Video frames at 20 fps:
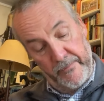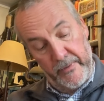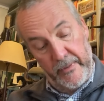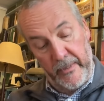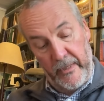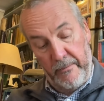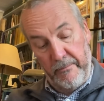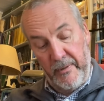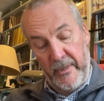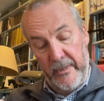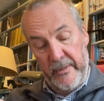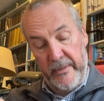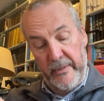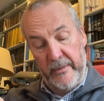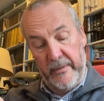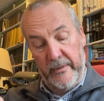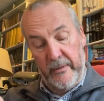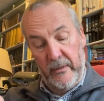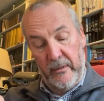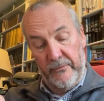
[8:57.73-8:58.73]

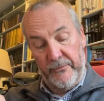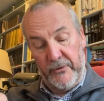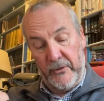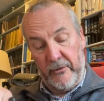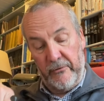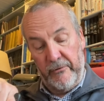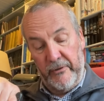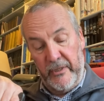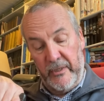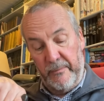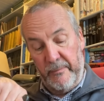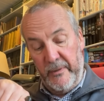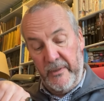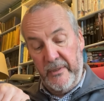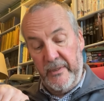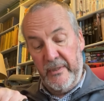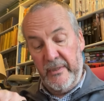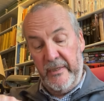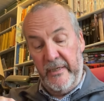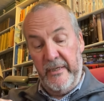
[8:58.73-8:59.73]
Immediately after
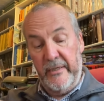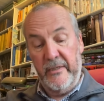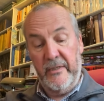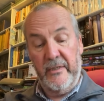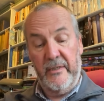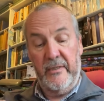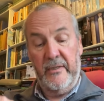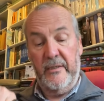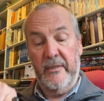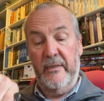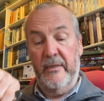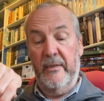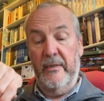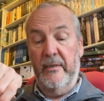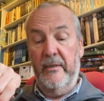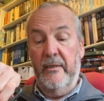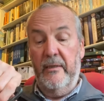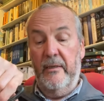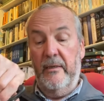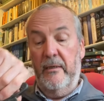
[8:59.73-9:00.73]
Christmas, it's
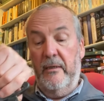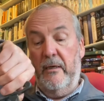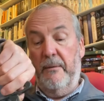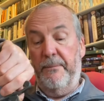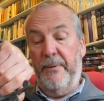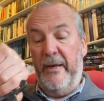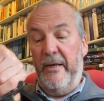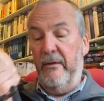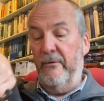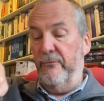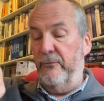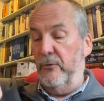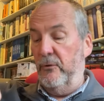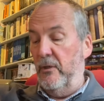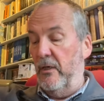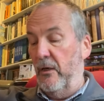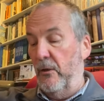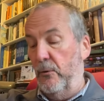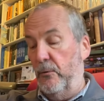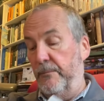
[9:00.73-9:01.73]
a painful
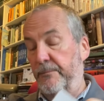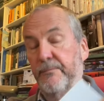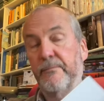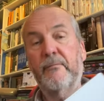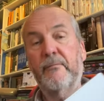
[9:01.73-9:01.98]
hole.